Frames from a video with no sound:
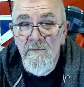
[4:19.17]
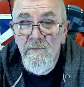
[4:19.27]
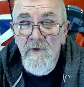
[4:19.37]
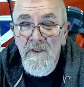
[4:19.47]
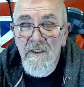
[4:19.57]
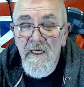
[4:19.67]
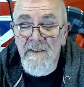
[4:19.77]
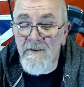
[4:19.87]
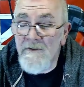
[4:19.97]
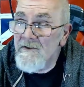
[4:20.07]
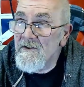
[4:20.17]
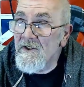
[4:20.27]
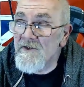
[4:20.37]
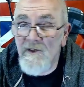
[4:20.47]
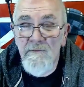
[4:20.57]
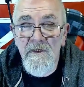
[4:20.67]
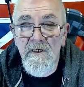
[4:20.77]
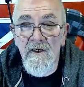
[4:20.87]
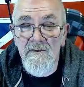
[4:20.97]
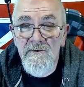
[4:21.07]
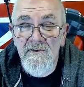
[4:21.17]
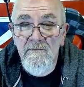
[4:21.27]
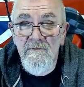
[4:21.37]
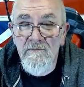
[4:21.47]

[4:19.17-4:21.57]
But again, is it because